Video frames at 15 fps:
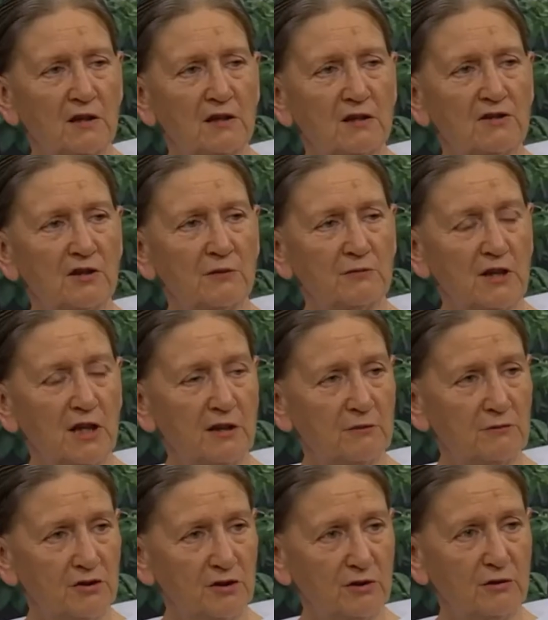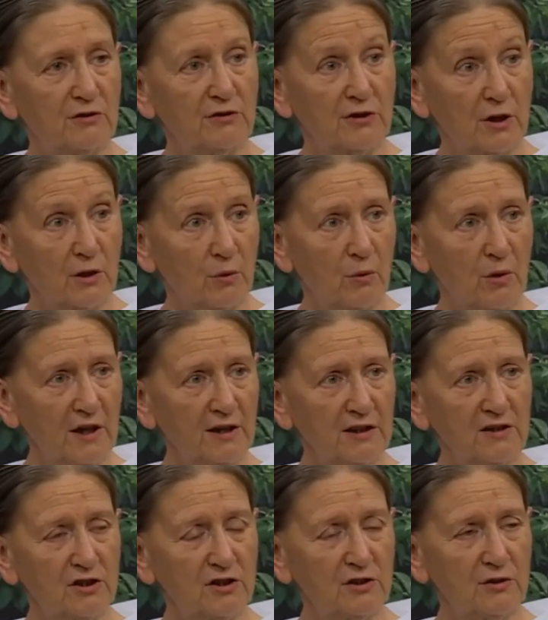Sometimes you're
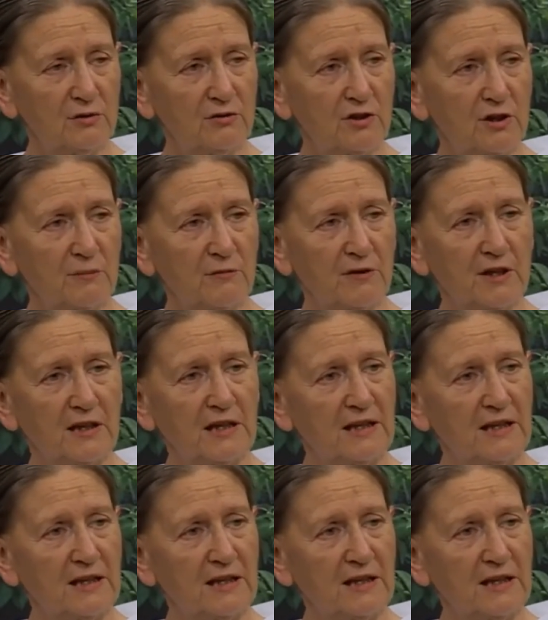required to do something,